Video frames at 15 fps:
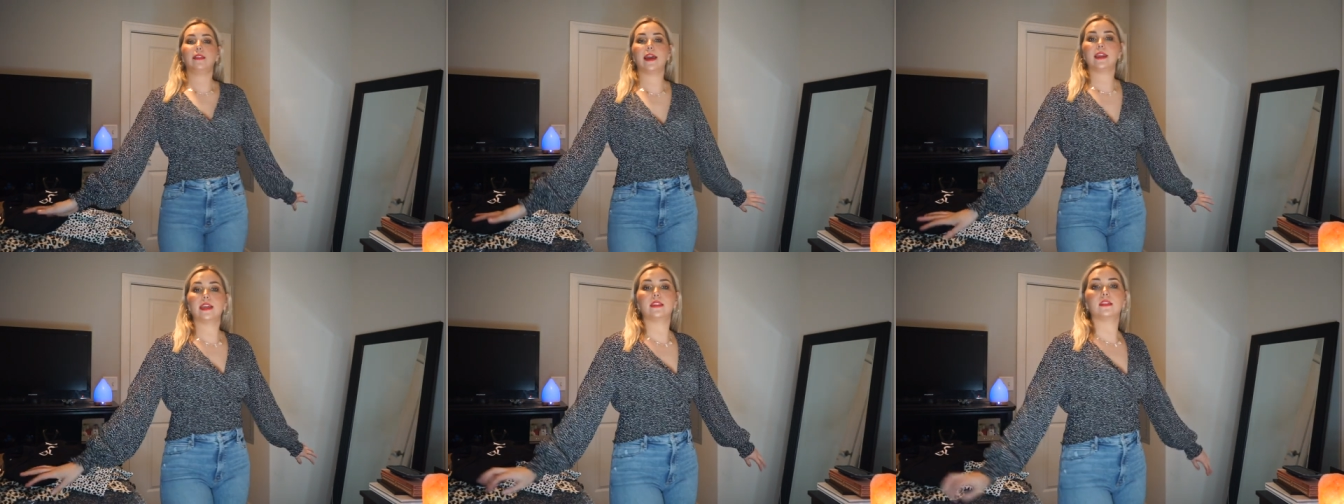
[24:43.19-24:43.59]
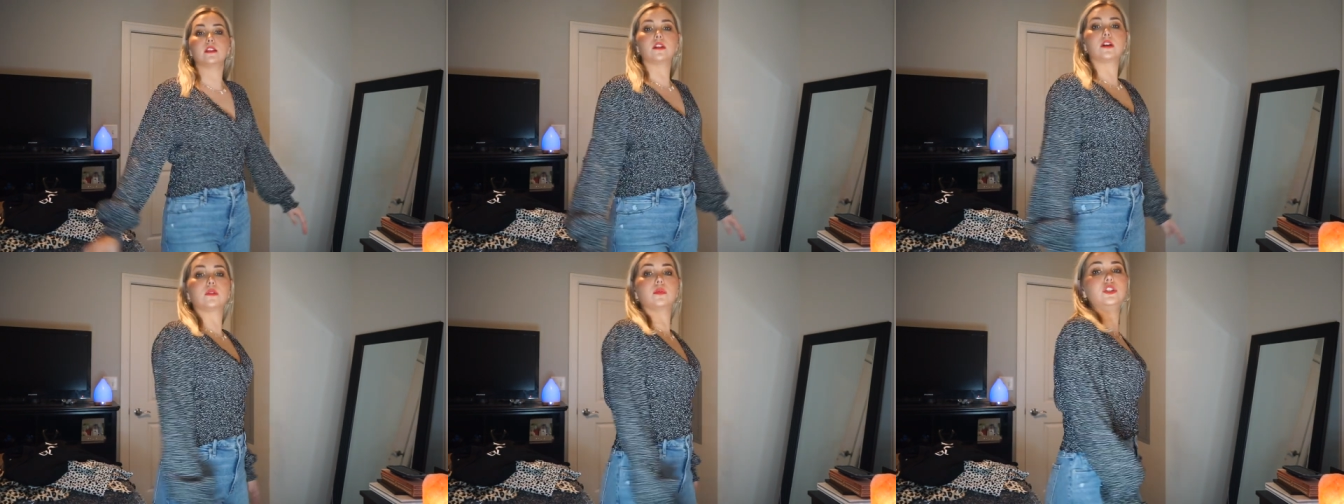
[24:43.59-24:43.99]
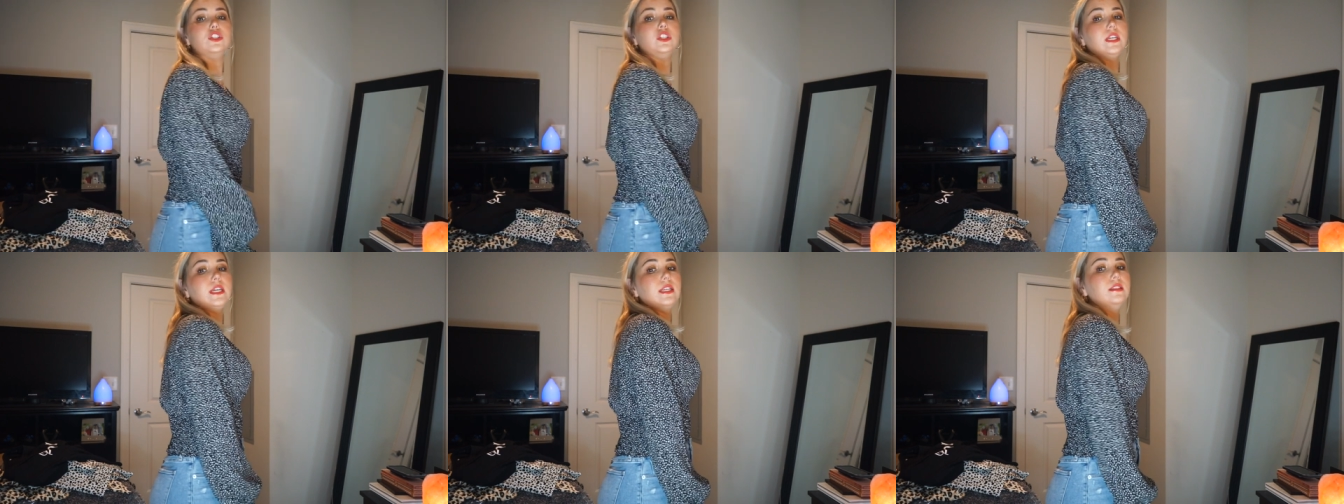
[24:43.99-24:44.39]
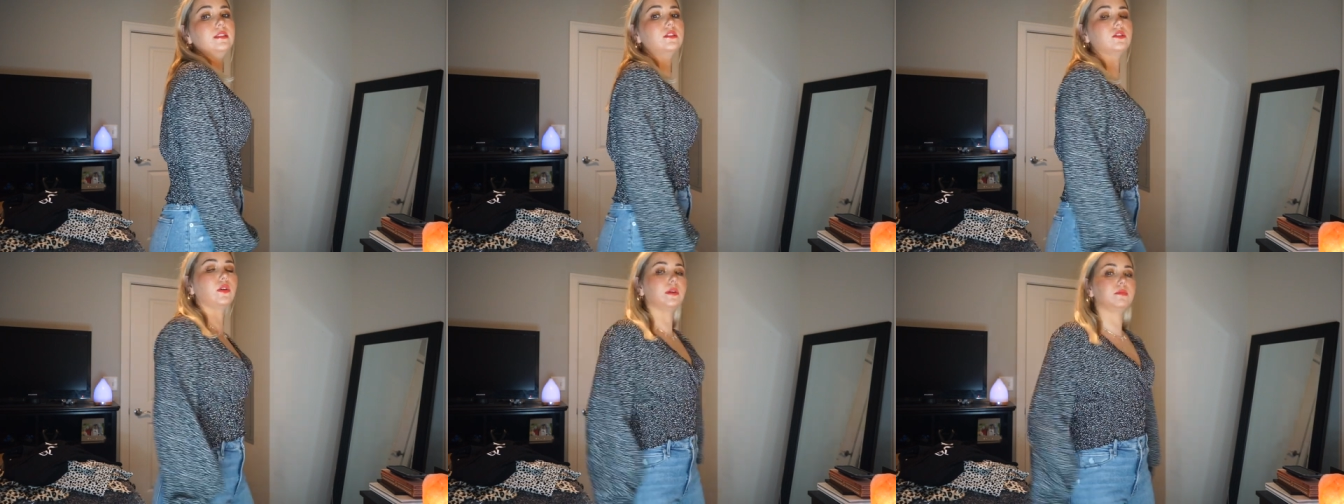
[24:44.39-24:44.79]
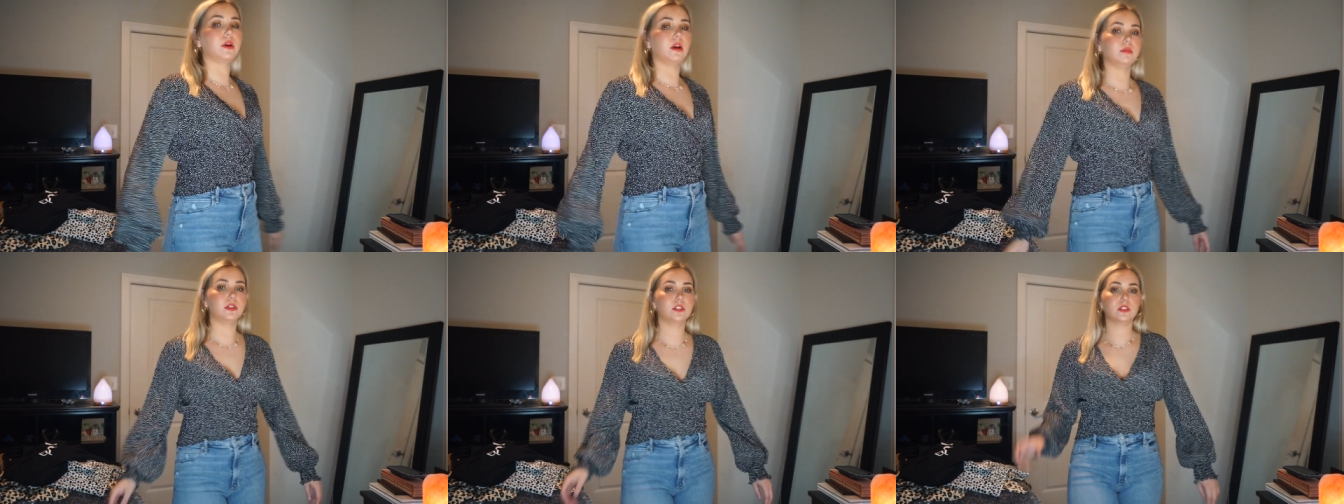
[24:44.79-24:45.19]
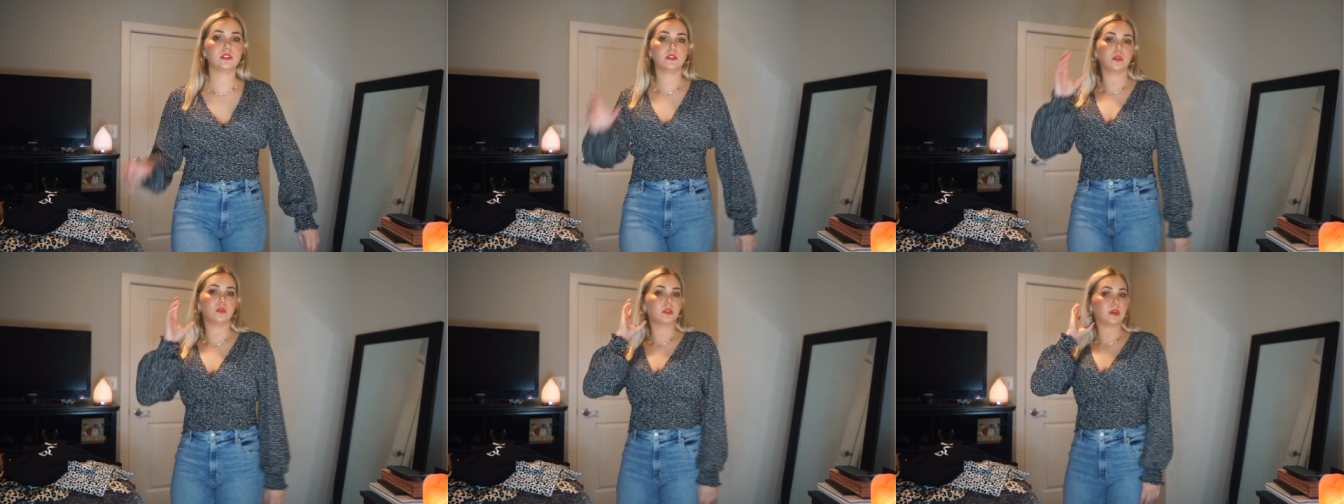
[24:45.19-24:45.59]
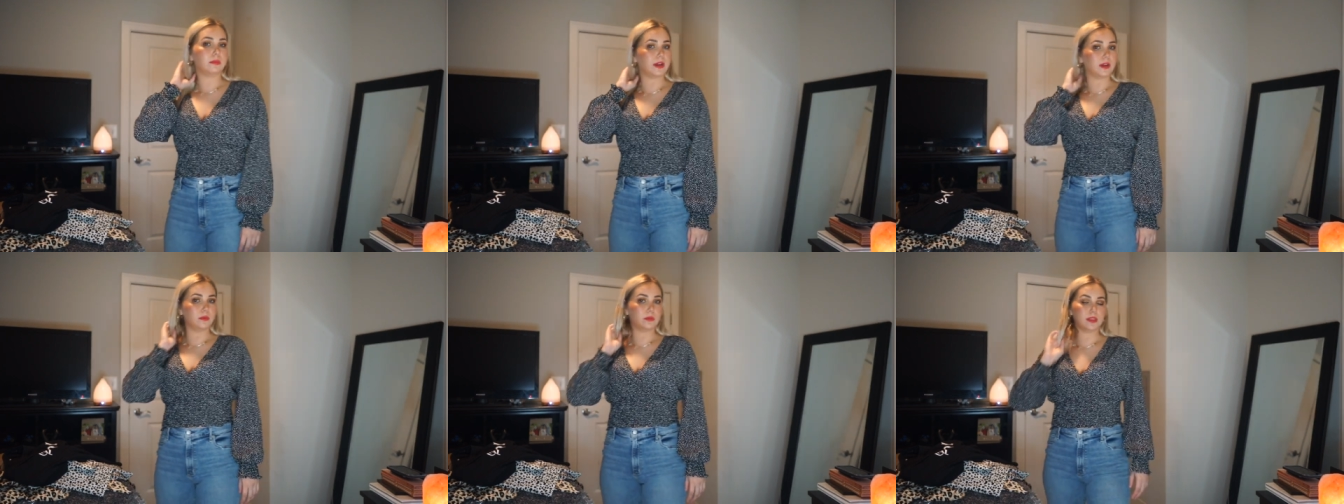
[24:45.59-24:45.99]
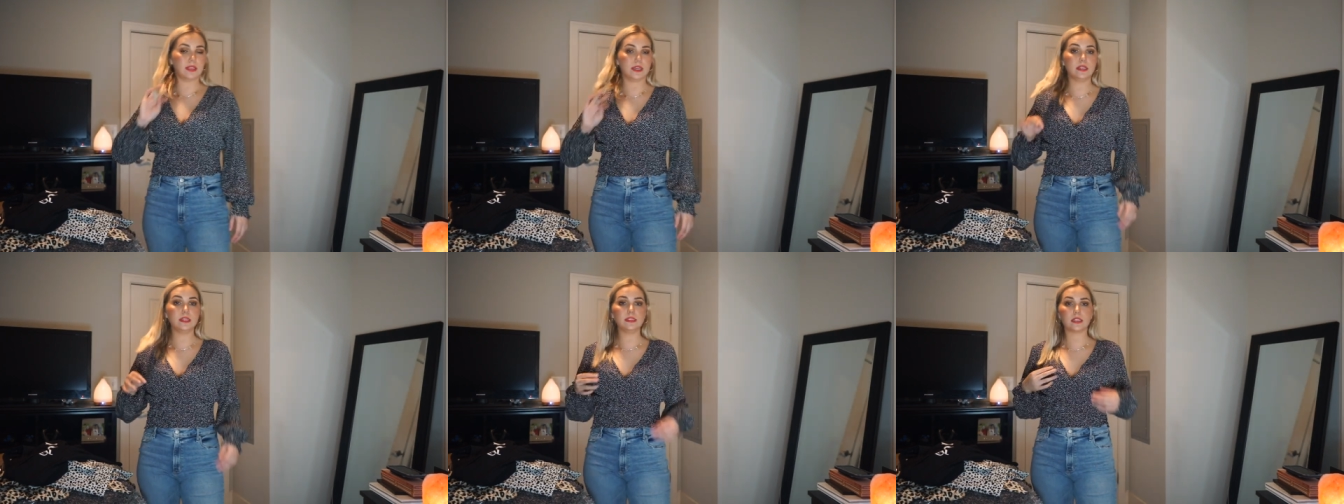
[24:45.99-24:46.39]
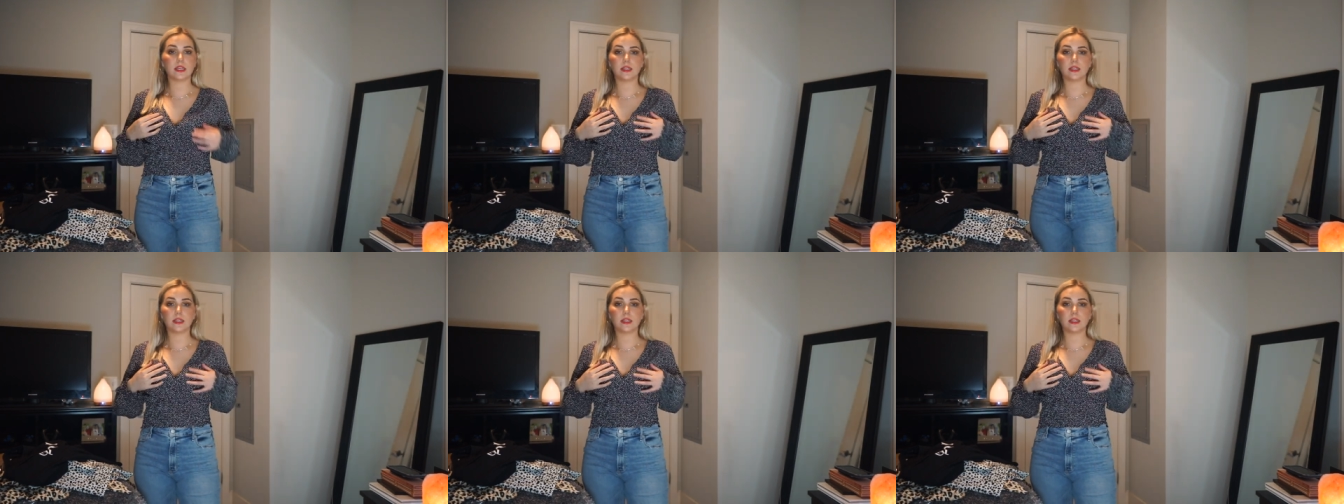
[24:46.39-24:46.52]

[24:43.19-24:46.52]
liking the look with jeans, so I'd probably just only pair it with this.